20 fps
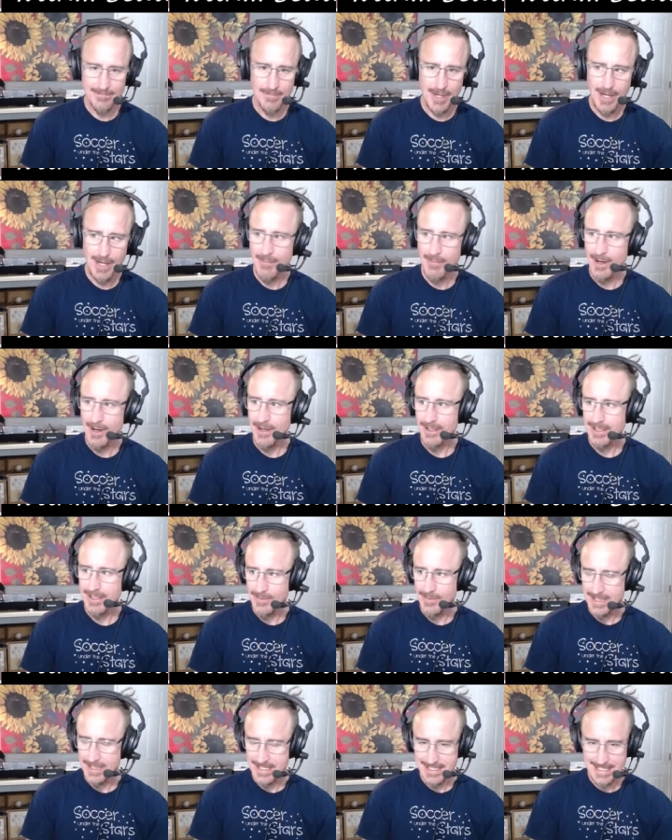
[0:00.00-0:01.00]
Bob Marley
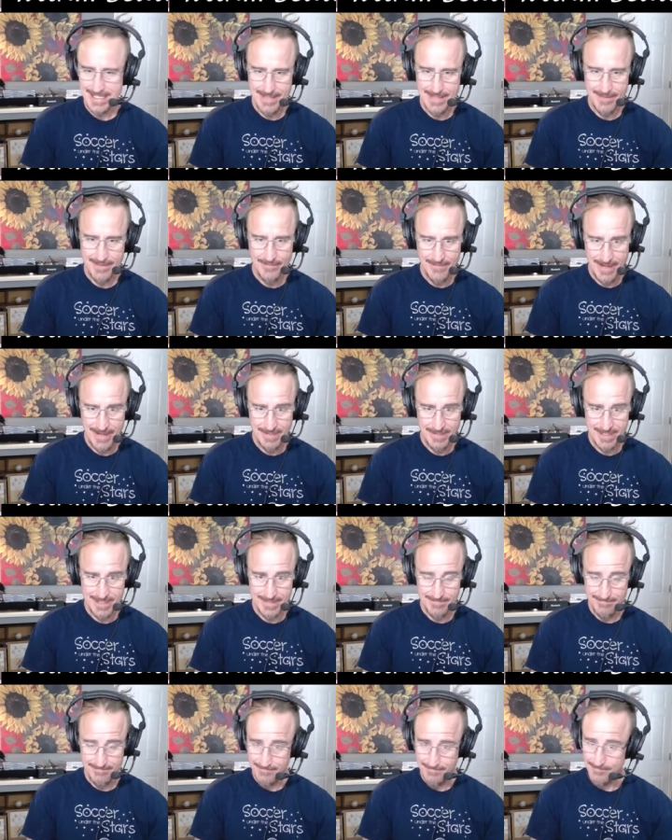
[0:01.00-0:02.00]
once said, the famous
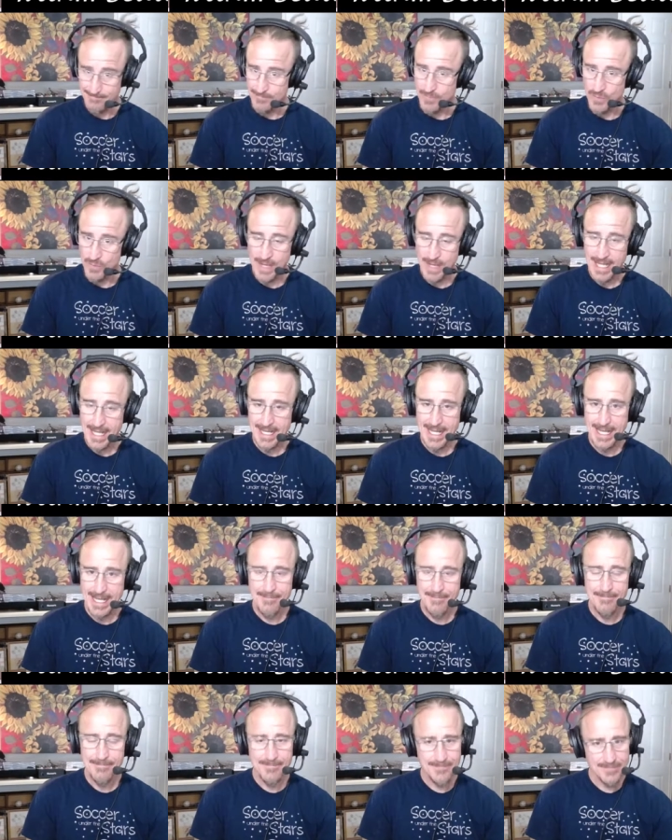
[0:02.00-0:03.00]
reggae
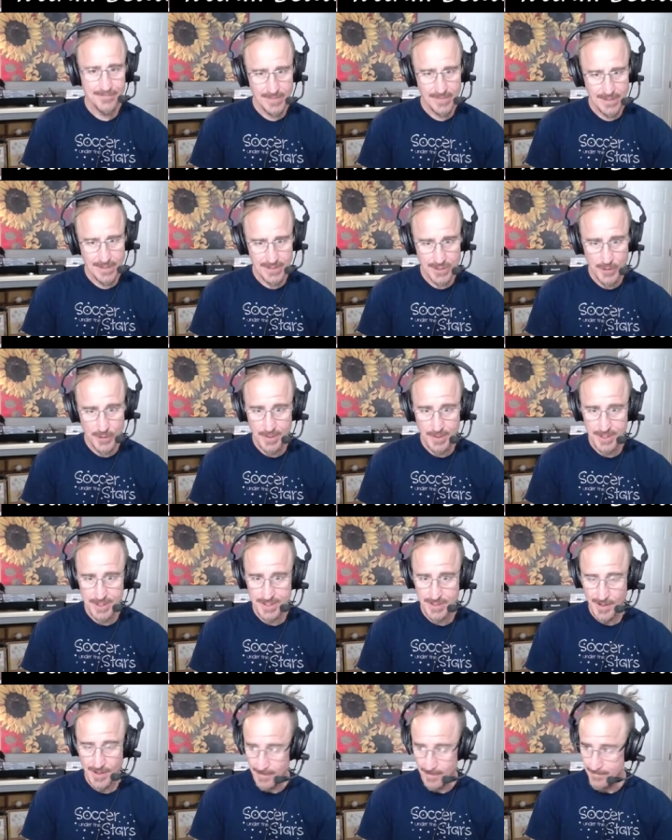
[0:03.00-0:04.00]

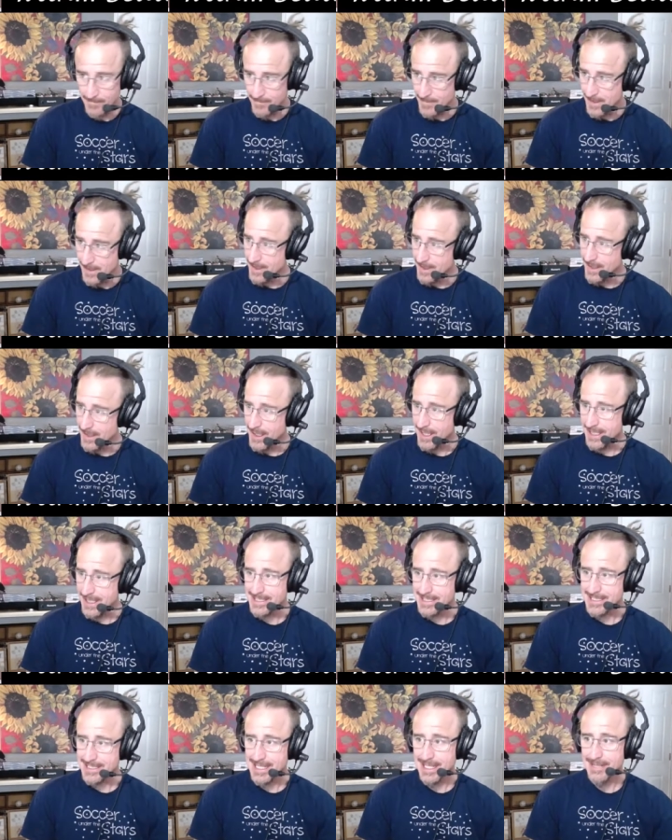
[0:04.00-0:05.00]
superstar, he
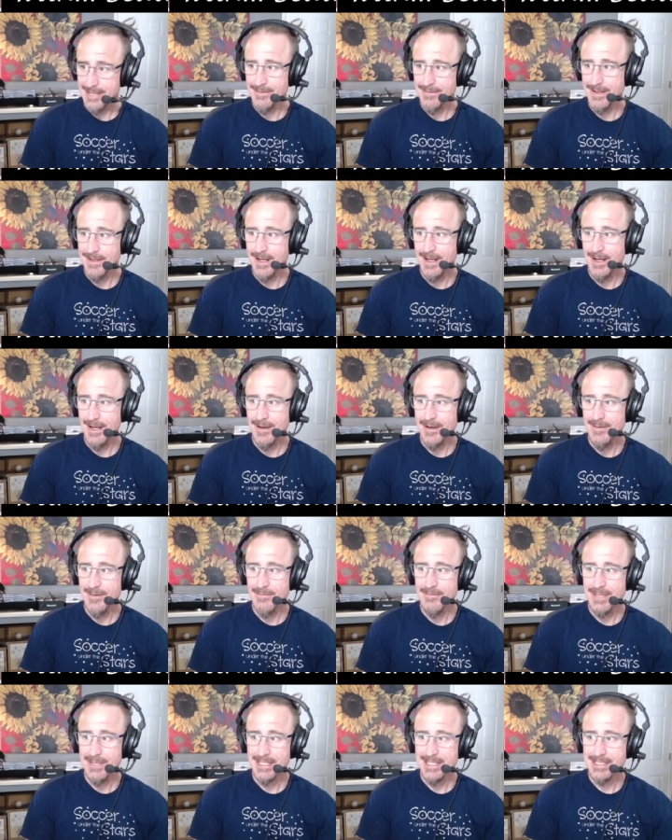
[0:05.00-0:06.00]
said, uh,
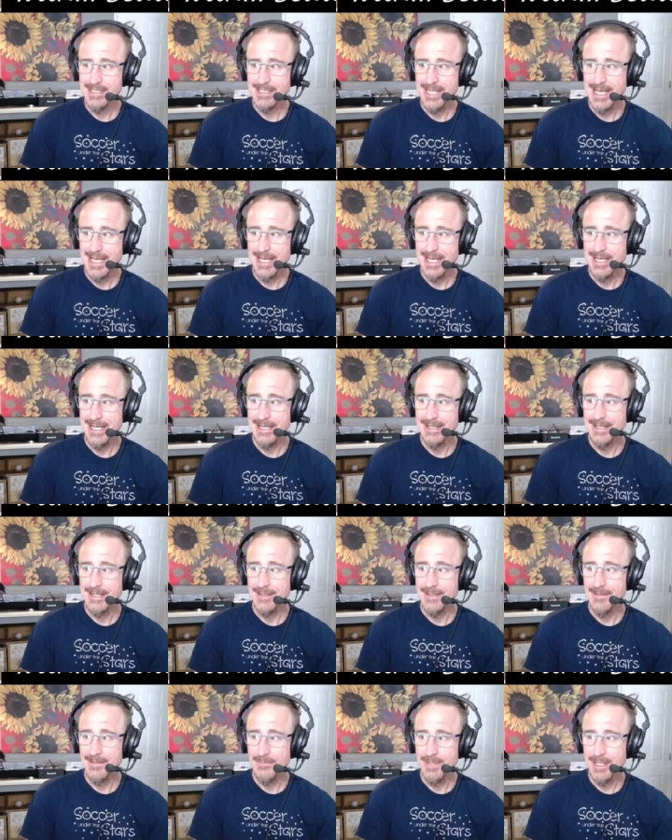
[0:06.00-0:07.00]
Me say
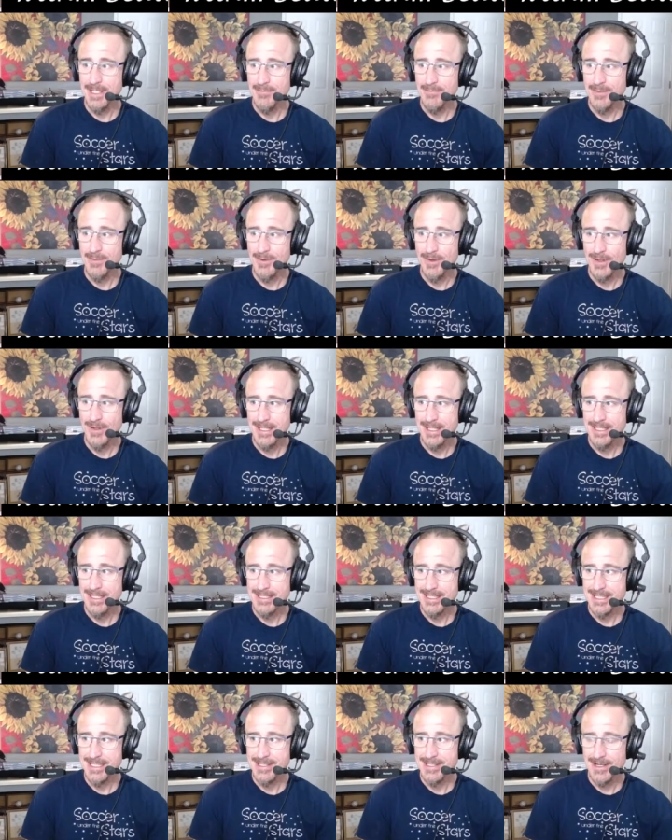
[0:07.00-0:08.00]
the people he's
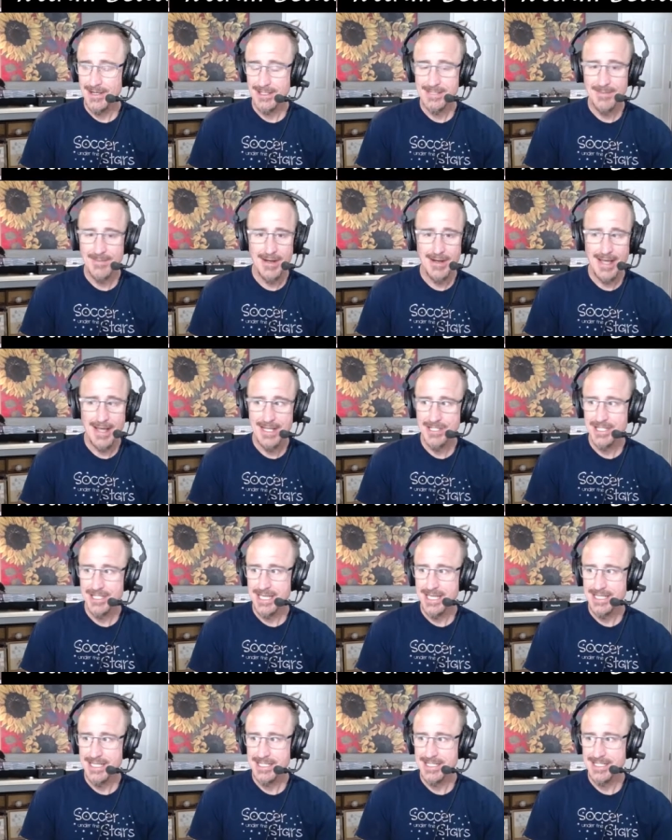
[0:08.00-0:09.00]
he talked about
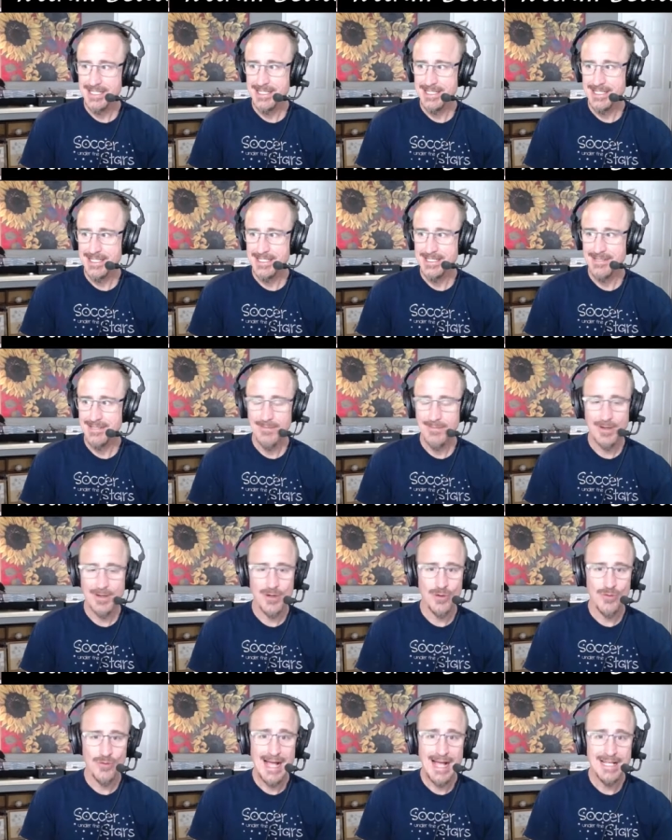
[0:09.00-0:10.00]
education system
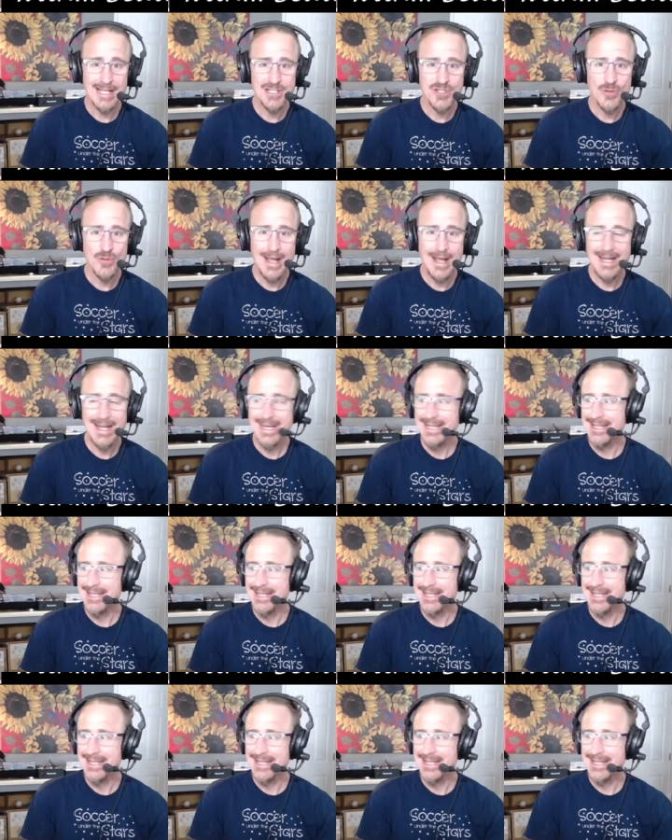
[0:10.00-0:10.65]
graduating